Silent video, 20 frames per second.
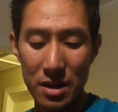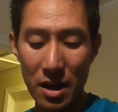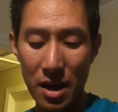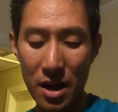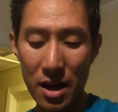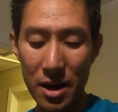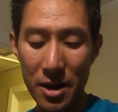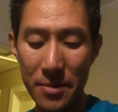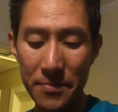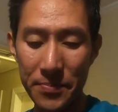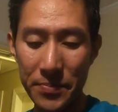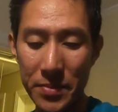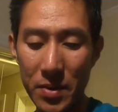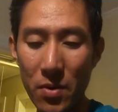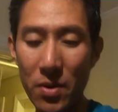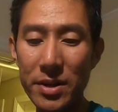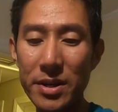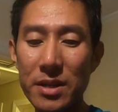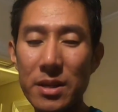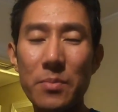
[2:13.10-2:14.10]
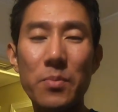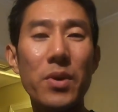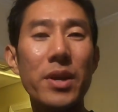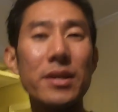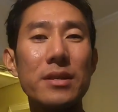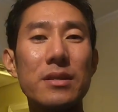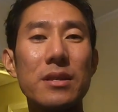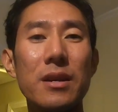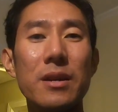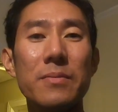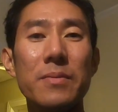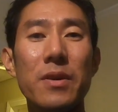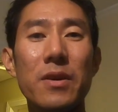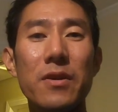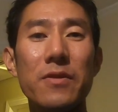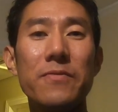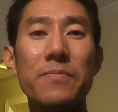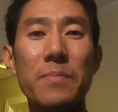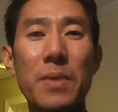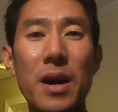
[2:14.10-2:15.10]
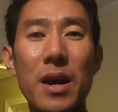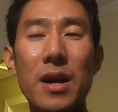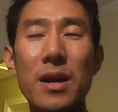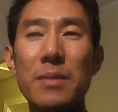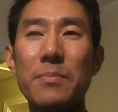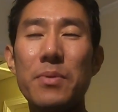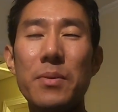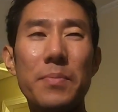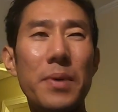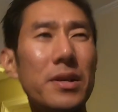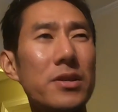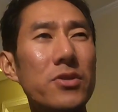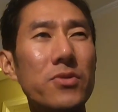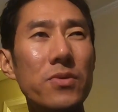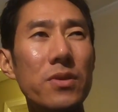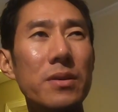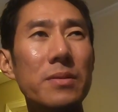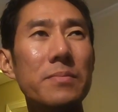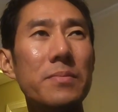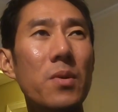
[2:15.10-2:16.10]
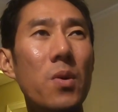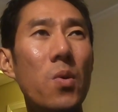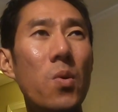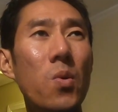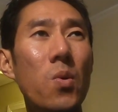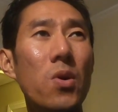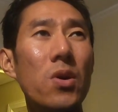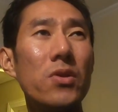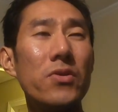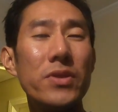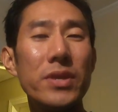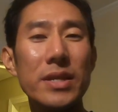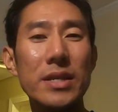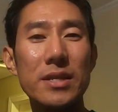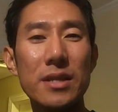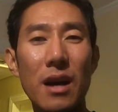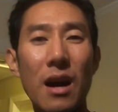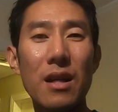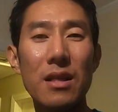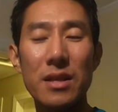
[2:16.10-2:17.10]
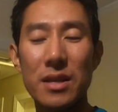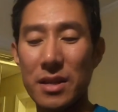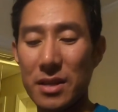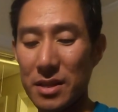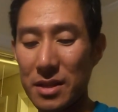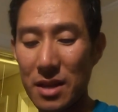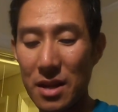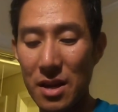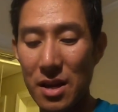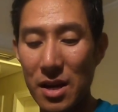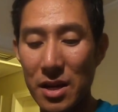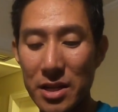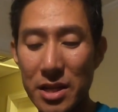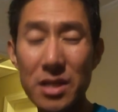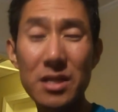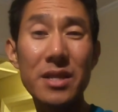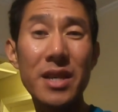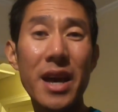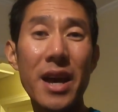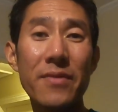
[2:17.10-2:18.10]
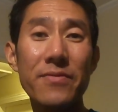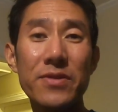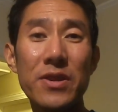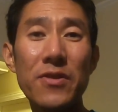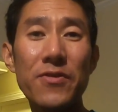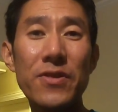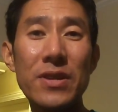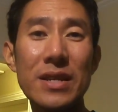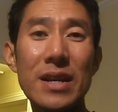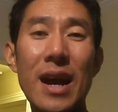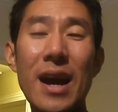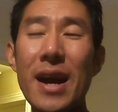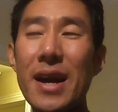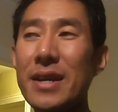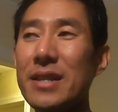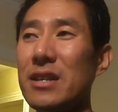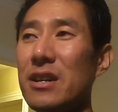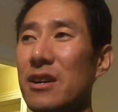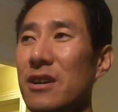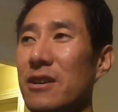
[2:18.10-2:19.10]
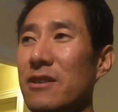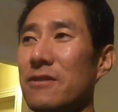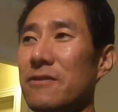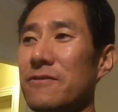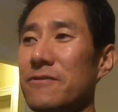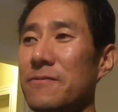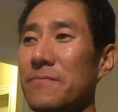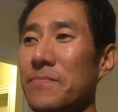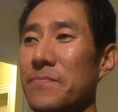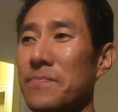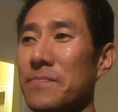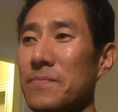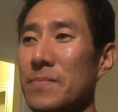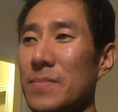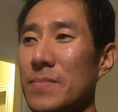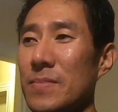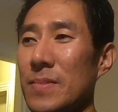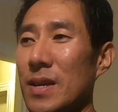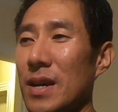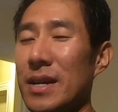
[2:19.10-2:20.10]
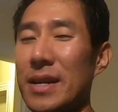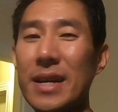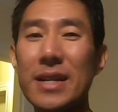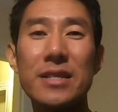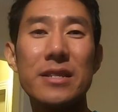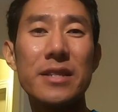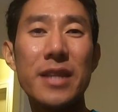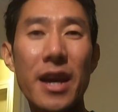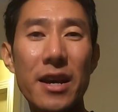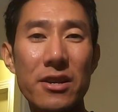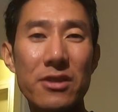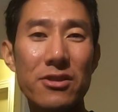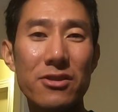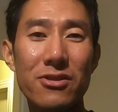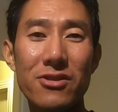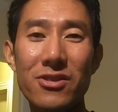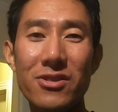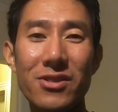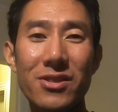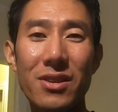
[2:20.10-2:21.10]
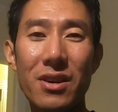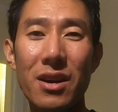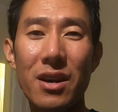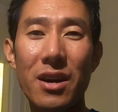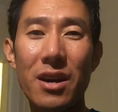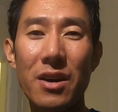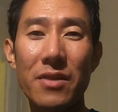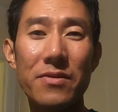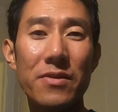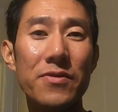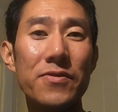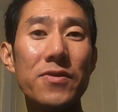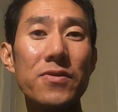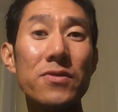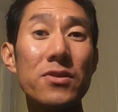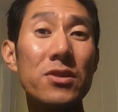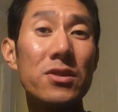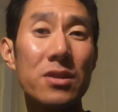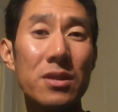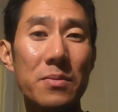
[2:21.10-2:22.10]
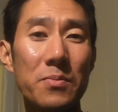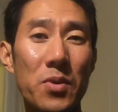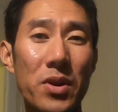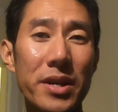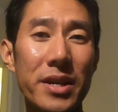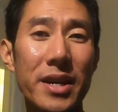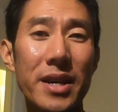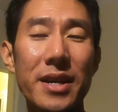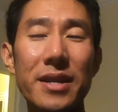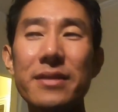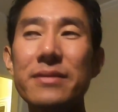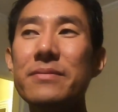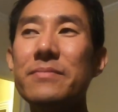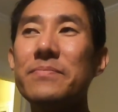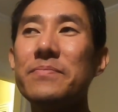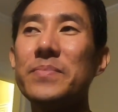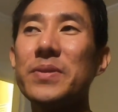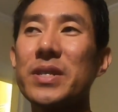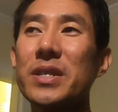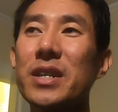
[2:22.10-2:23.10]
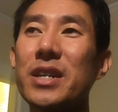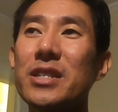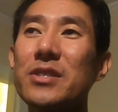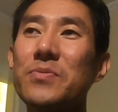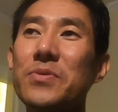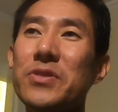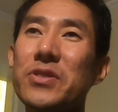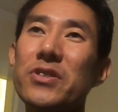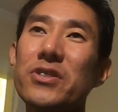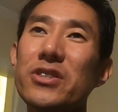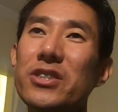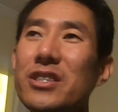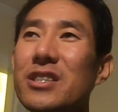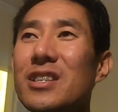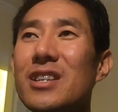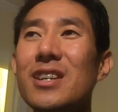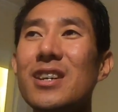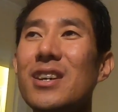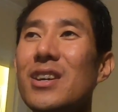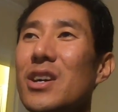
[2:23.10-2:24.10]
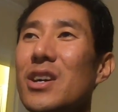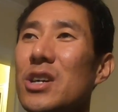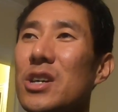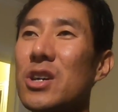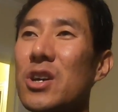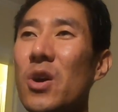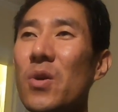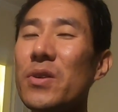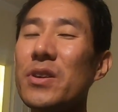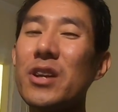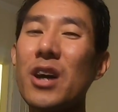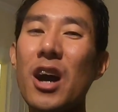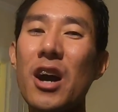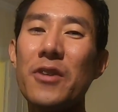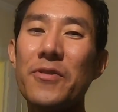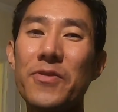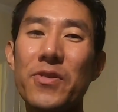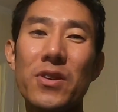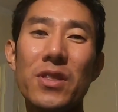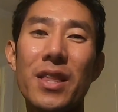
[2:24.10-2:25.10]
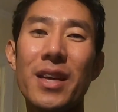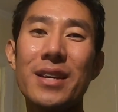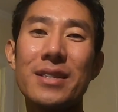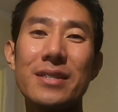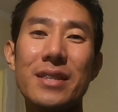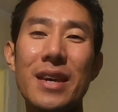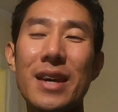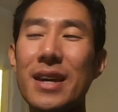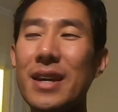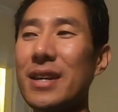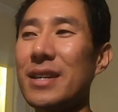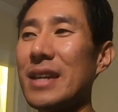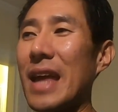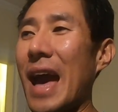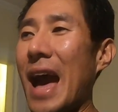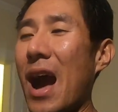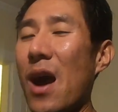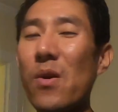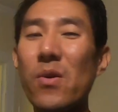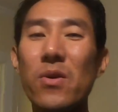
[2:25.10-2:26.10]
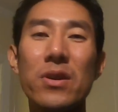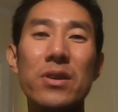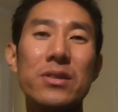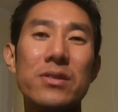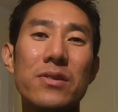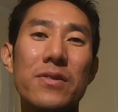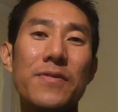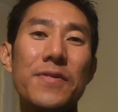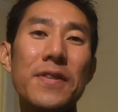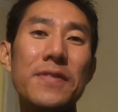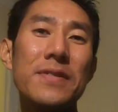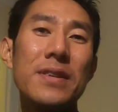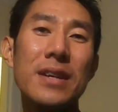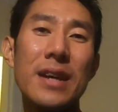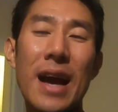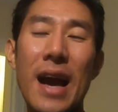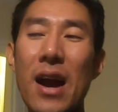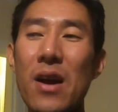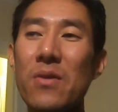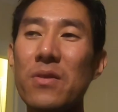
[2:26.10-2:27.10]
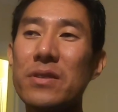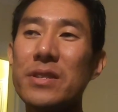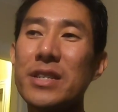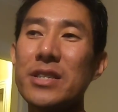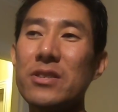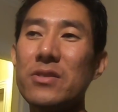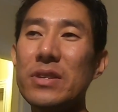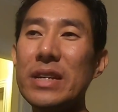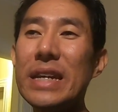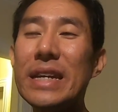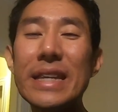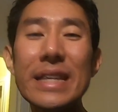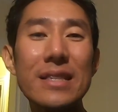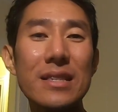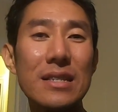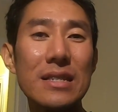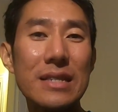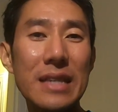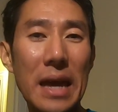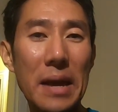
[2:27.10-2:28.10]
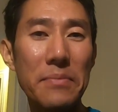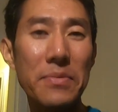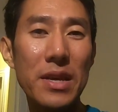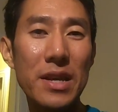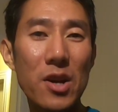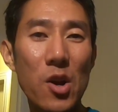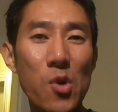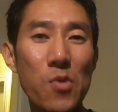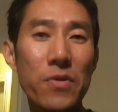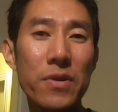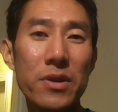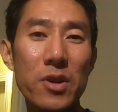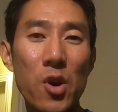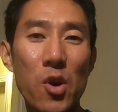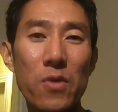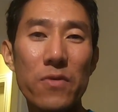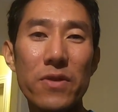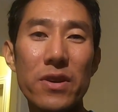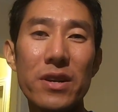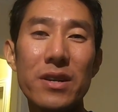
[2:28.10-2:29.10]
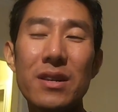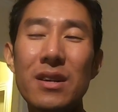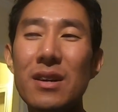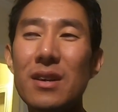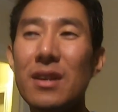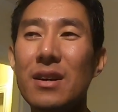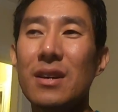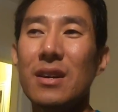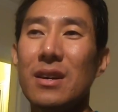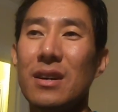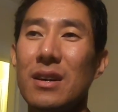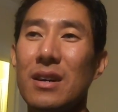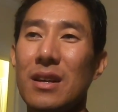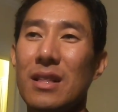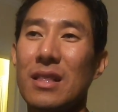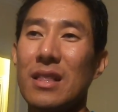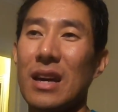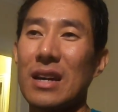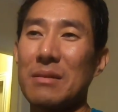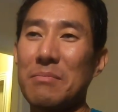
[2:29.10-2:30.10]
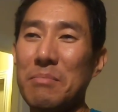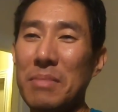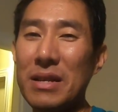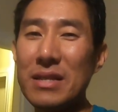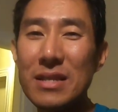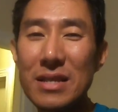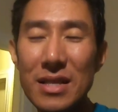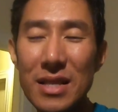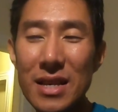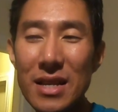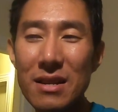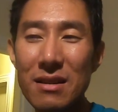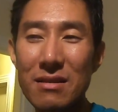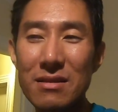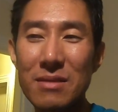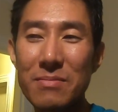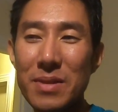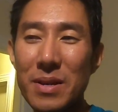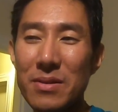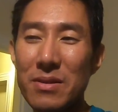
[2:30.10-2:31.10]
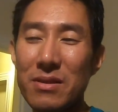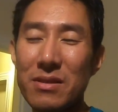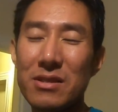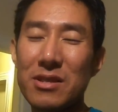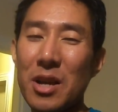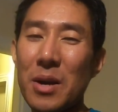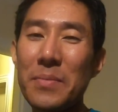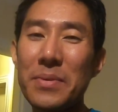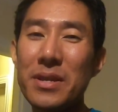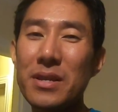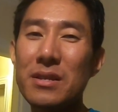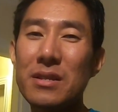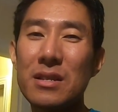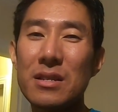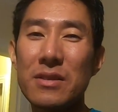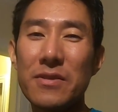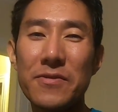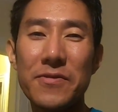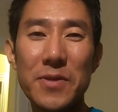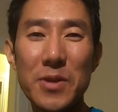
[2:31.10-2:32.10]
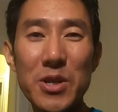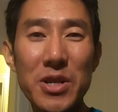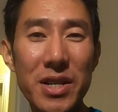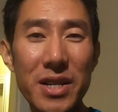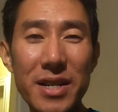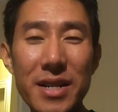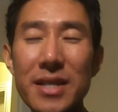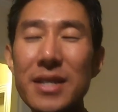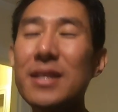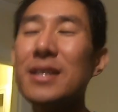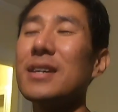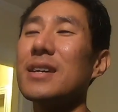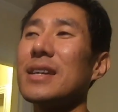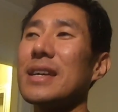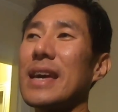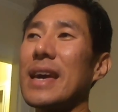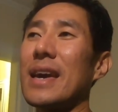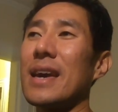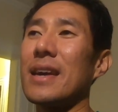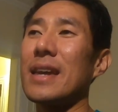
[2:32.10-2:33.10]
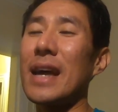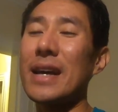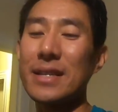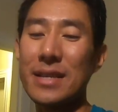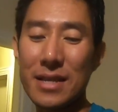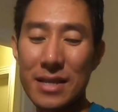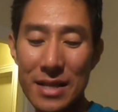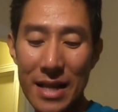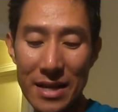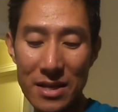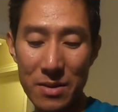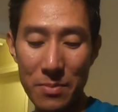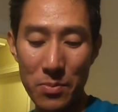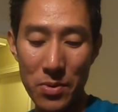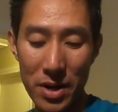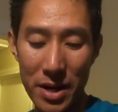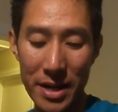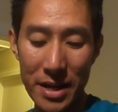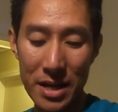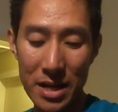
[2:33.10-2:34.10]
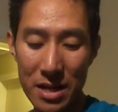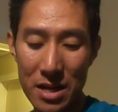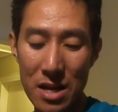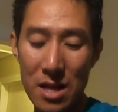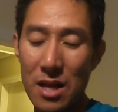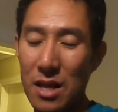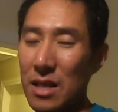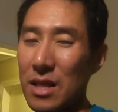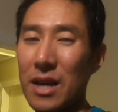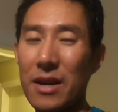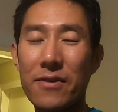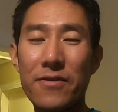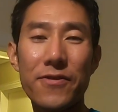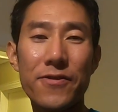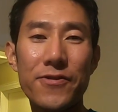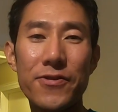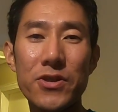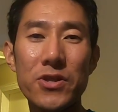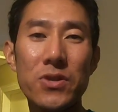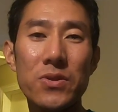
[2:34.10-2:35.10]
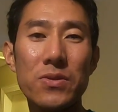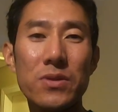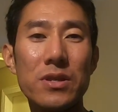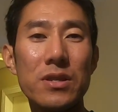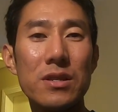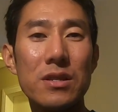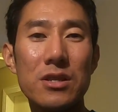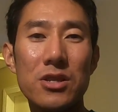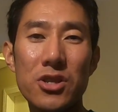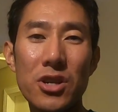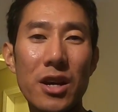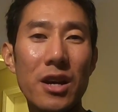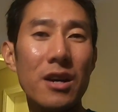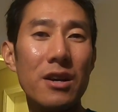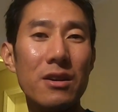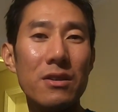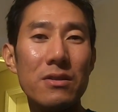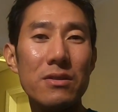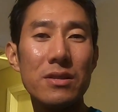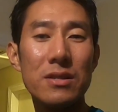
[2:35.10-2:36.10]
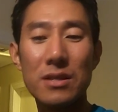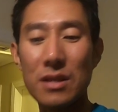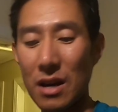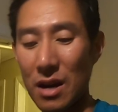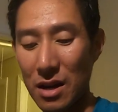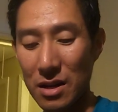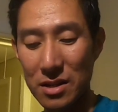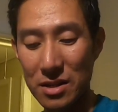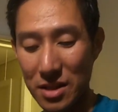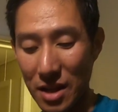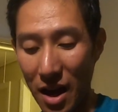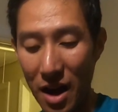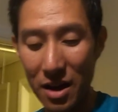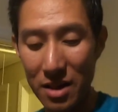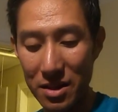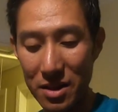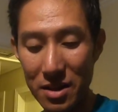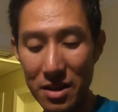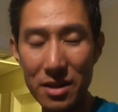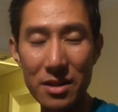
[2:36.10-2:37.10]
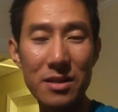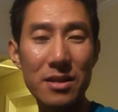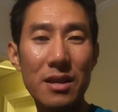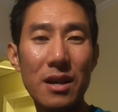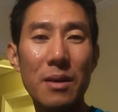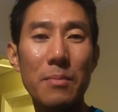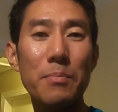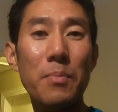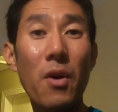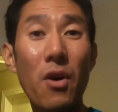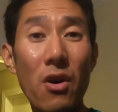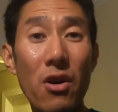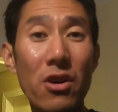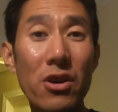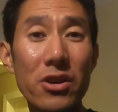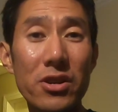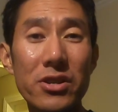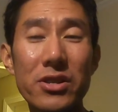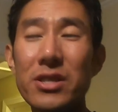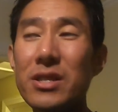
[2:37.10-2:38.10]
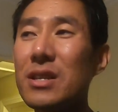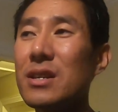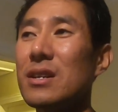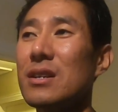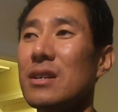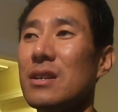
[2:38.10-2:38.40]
I need to bring some of my perpetuum or the solids, just to have different kind of, I guess, textures of the food that you're gonna bring in. Because when you're going on for like 10 hours or 15 hours and you're eating the same thing over and over, like mentally or sometimes your stomach just doesn't feel good. And I just like to bring like fruits, gels, solids, bars,